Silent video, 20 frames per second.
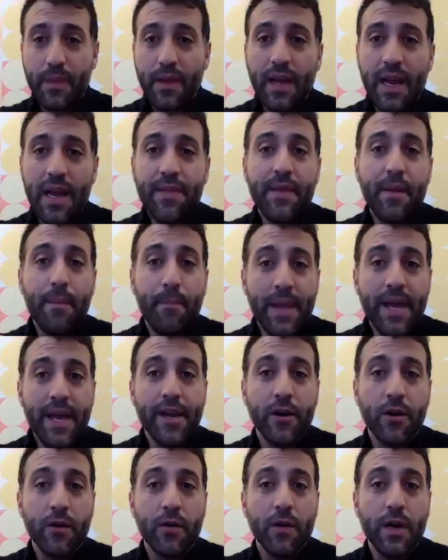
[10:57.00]
In the
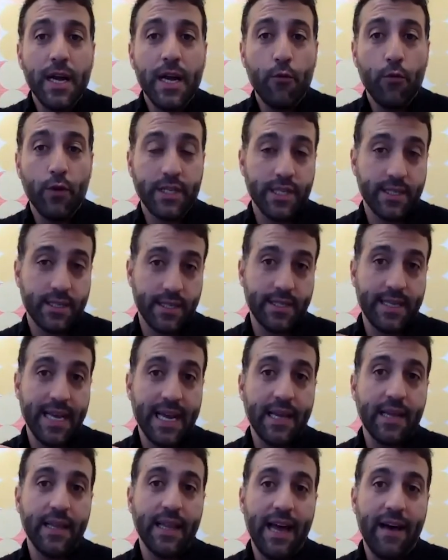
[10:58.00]
middle, which is the
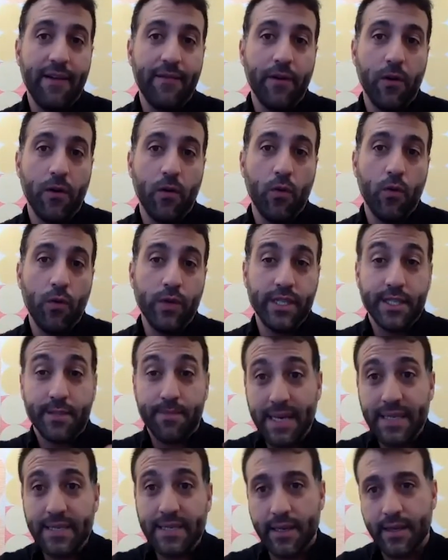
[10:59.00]
second level, which is
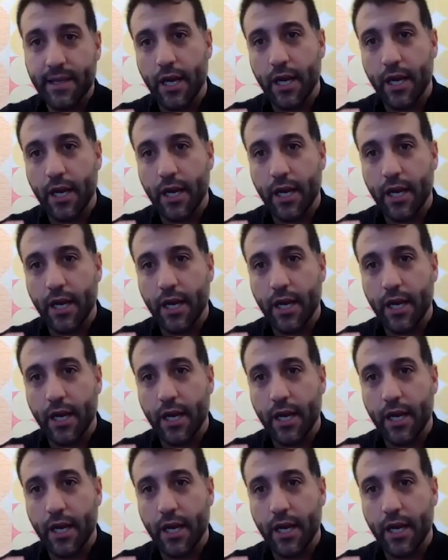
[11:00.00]
basically the